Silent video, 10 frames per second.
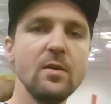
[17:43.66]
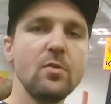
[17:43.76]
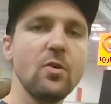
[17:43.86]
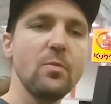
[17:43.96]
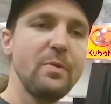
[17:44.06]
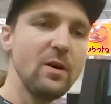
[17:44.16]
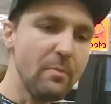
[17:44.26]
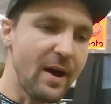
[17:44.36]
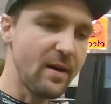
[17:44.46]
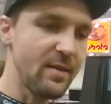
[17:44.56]
They're
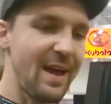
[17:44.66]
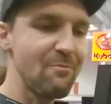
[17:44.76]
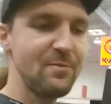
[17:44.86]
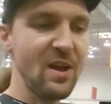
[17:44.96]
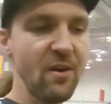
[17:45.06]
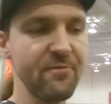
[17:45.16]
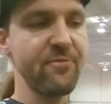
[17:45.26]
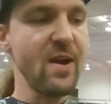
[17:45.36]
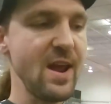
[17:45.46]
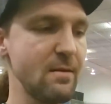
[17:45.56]
built on, they have tough
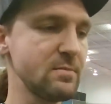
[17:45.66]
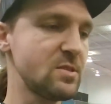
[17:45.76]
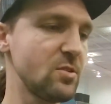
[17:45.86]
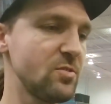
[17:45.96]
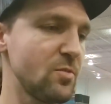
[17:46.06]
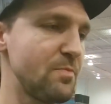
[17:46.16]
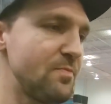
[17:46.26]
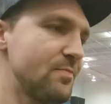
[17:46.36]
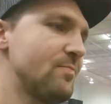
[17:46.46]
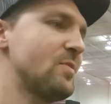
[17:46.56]
frames. they're,
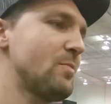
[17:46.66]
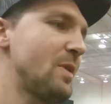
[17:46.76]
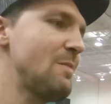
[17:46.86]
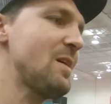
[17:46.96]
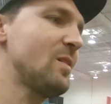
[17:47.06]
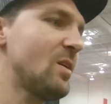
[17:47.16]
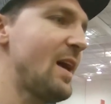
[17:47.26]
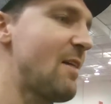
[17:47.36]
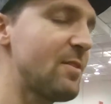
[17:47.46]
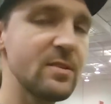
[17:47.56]
they're they're maybe a
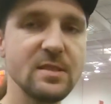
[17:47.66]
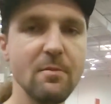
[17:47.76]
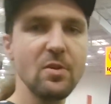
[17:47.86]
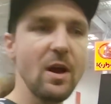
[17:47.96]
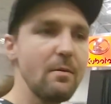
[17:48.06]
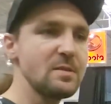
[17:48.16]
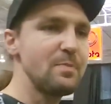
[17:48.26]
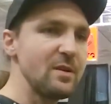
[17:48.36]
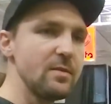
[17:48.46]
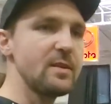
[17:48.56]
little heavier sometimes
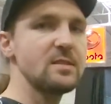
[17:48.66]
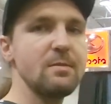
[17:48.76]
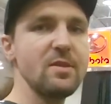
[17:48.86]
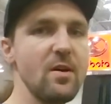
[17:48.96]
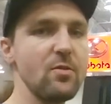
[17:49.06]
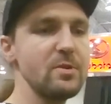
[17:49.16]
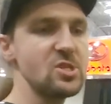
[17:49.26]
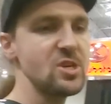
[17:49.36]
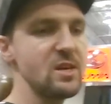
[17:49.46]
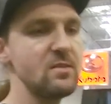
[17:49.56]
built than some of the other
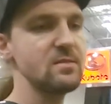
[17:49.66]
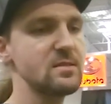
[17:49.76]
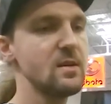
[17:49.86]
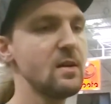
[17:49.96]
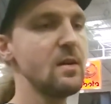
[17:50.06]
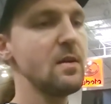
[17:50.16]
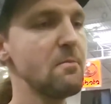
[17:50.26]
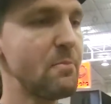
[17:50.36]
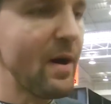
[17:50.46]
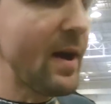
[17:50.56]
machines,
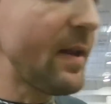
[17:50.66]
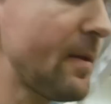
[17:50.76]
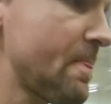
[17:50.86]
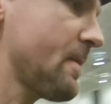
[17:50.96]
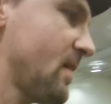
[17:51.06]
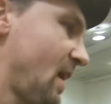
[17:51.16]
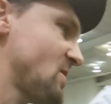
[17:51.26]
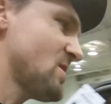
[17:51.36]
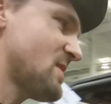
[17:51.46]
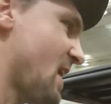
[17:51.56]
but
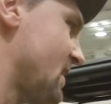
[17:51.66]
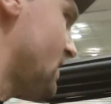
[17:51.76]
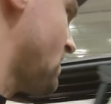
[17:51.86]
I just, I don't